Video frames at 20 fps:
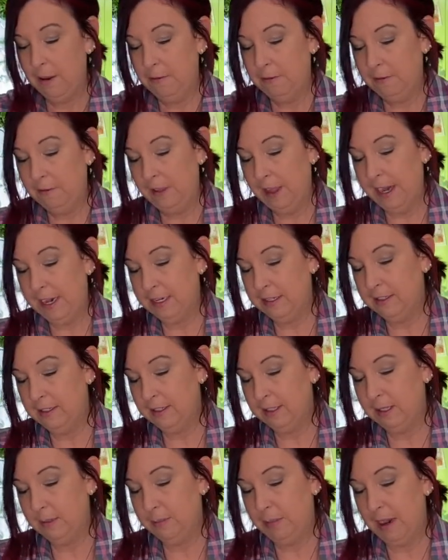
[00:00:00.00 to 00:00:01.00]
flattened
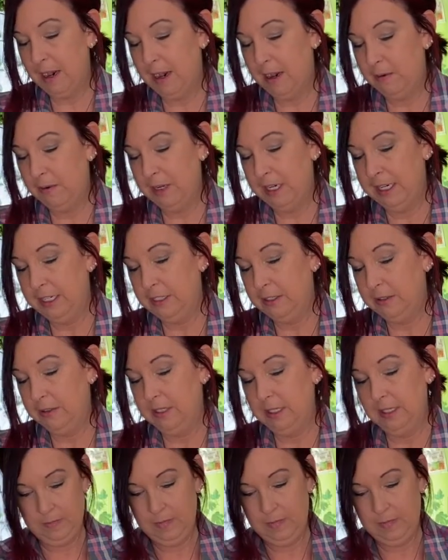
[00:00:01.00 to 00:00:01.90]
spot when I do this.